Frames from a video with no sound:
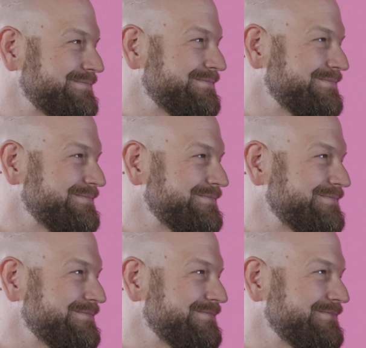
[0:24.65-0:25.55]

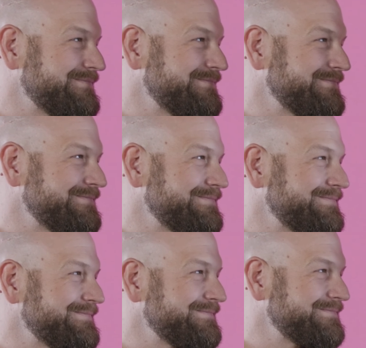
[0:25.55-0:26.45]

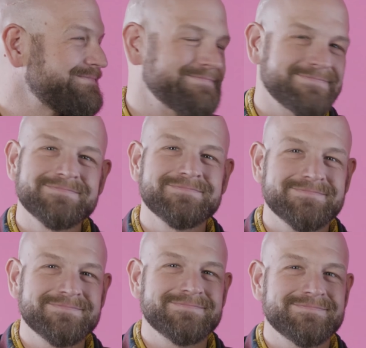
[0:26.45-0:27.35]

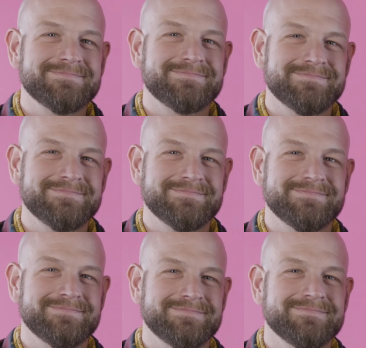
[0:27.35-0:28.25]

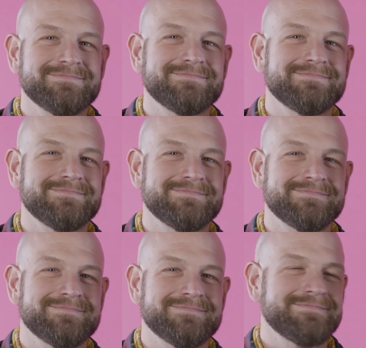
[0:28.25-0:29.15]

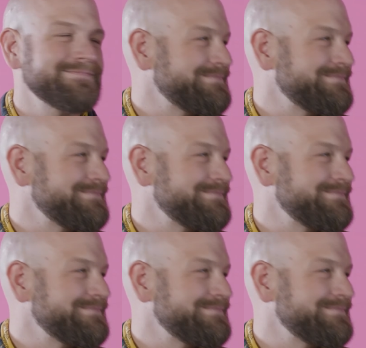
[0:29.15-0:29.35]
(not speaking)